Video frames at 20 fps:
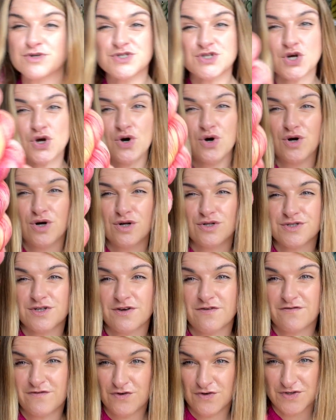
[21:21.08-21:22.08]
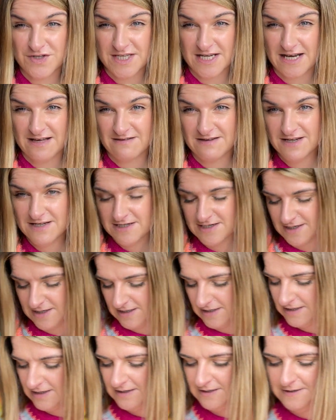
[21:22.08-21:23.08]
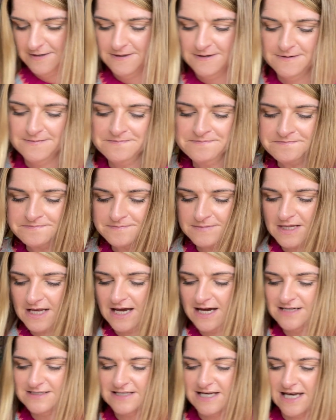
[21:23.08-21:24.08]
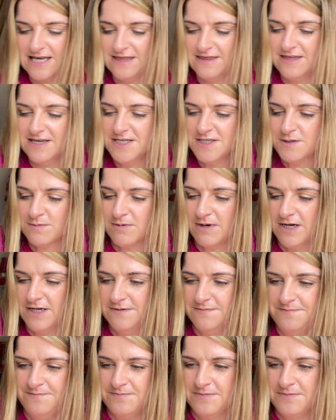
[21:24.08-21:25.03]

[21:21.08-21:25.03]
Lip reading: called Fruit Salad. And then this one,